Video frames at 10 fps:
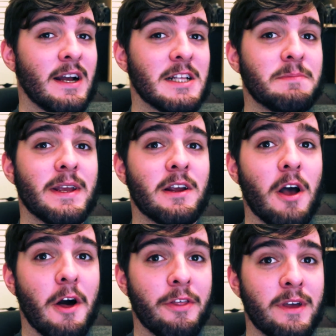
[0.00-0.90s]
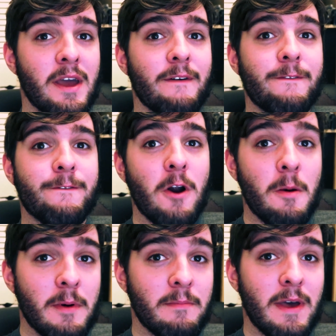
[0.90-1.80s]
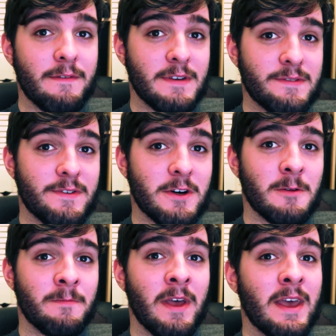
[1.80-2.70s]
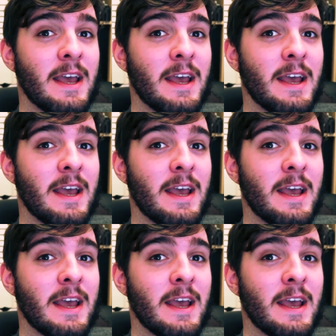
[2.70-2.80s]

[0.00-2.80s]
It's been Garth here from Murphy's Film.